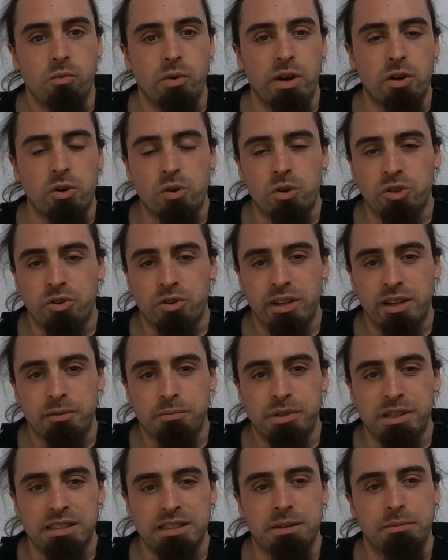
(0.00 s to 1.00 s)
when ordering,
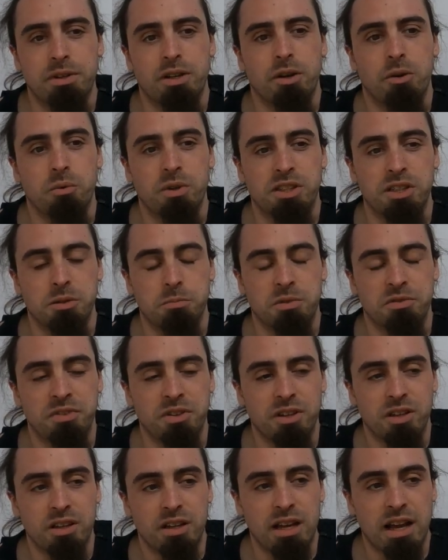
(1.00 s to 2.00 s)
please let me know which you
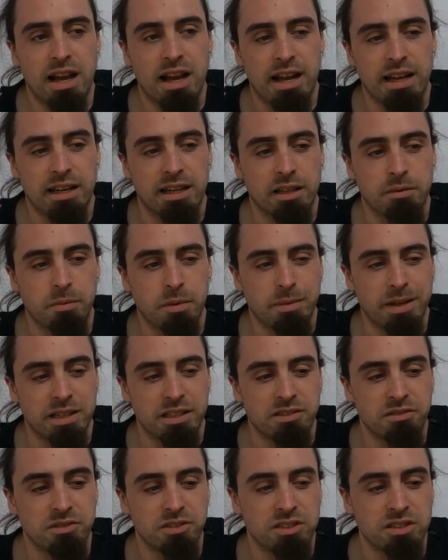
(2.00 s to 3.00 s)
prefer and it can be
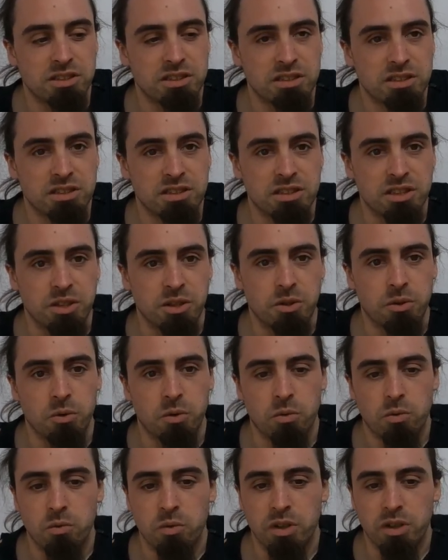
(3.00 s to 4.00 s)
made
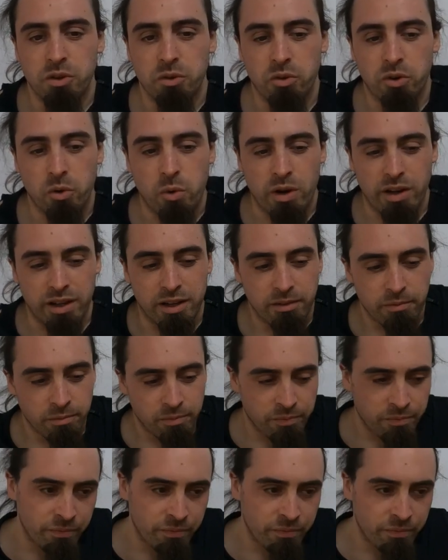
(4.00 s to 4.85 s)
to what you require.